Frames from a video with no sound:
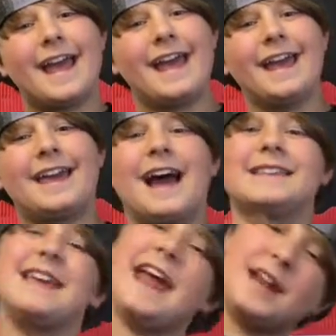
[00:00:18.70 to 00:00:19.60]
Hey guys,
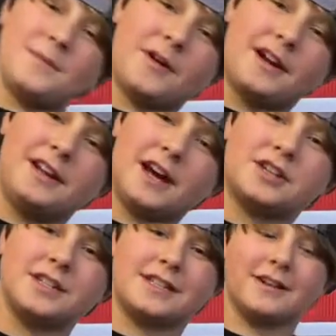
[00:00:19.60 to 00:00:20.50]
80
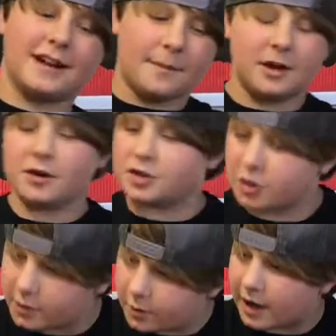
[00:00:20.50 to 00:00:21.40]
Productions here, and I'm here to show
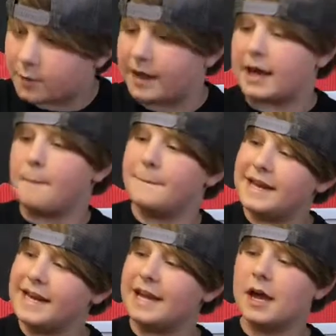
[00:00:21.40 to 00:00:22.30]
you how to make a
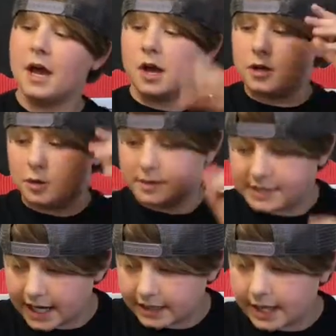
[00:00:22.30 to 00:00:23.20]
mini
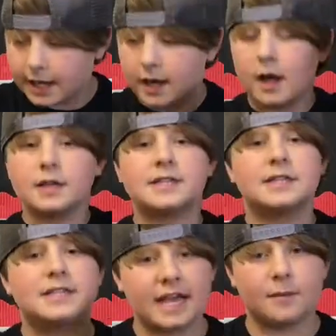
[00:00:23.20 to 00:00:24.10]
Nutella
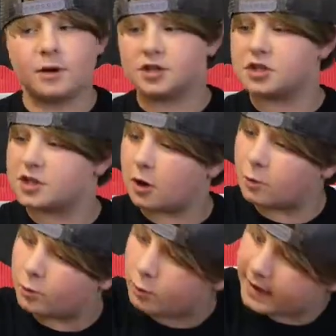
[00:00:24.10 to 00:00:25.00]
sandwich.
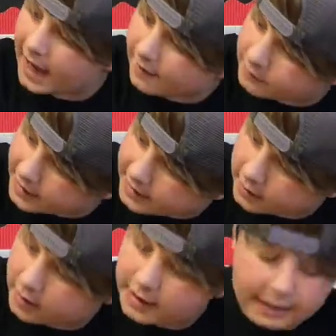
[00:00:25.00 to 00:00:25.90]
So we have right
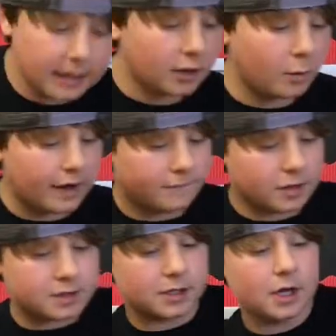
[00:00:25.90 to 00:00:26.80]
here Nilla
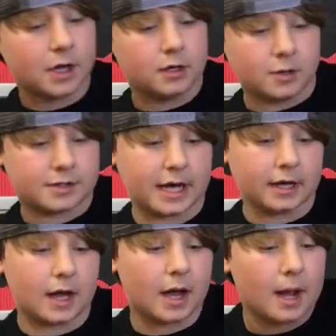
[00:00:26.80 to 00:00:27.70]
wafers,
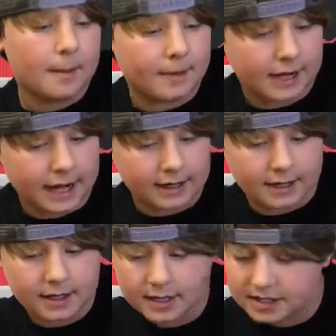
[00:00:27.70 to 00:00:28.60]
Nutella,
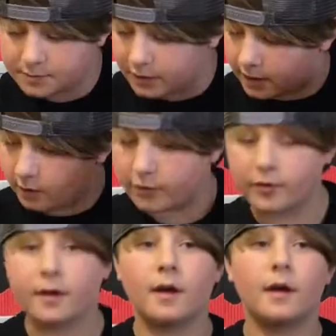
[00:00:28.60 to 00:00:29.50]
banana sprinkles.